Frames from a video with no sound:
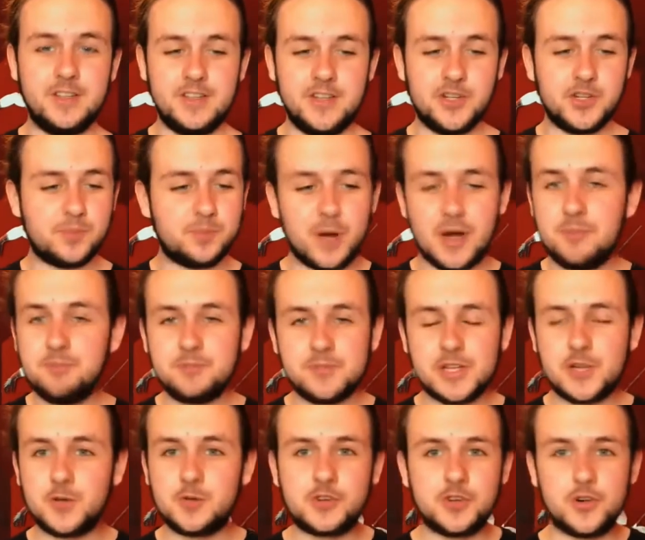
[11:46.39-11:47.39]
He just pumps
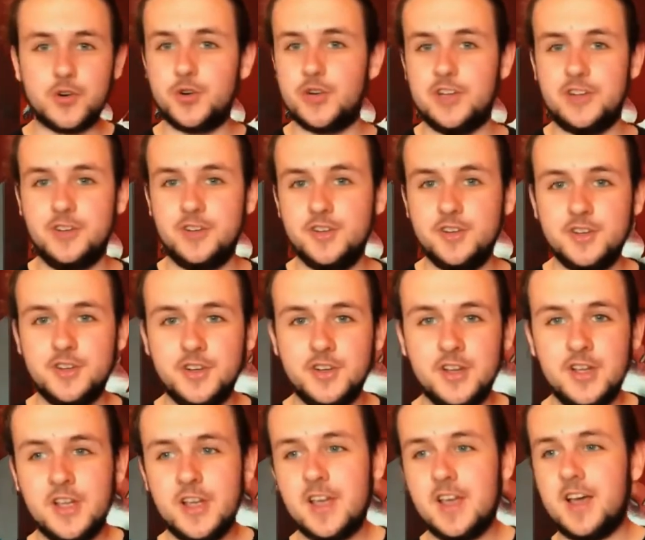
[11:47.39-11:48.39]
out cringe,
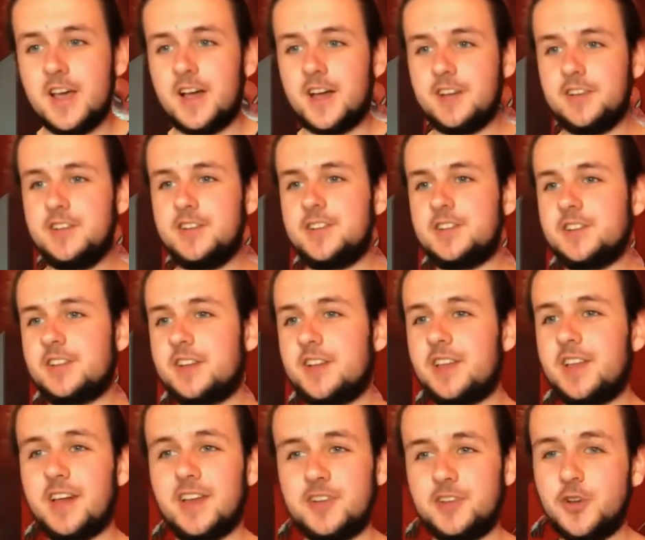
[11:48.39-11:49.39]
and you're just
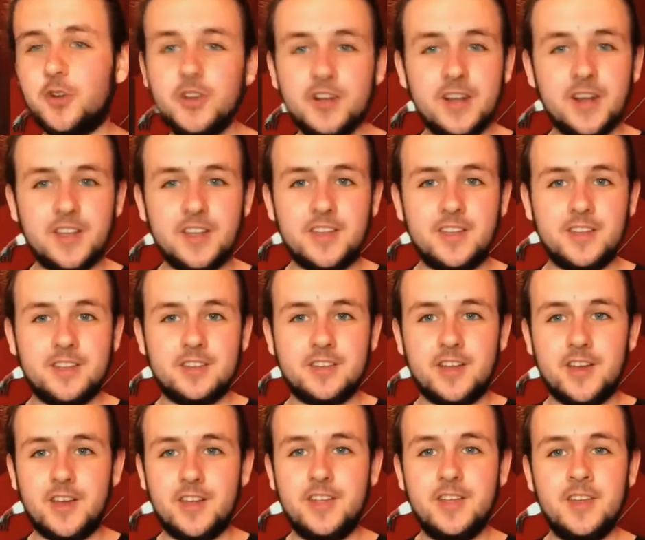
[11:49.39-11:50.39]
like, I don't like this
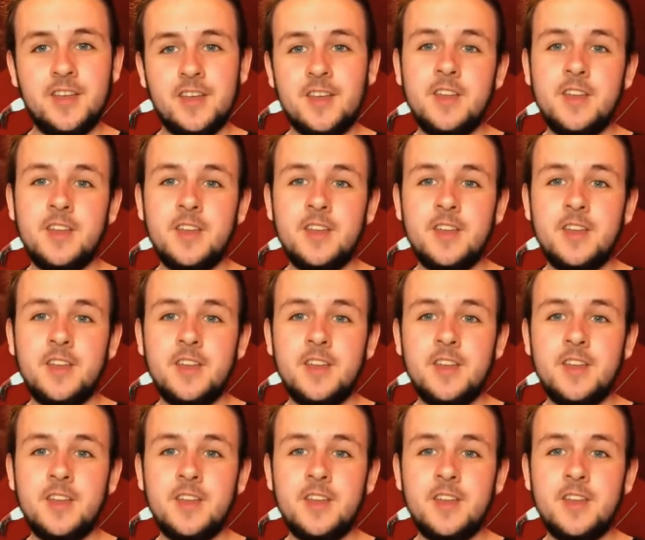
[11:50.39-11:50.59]
guy.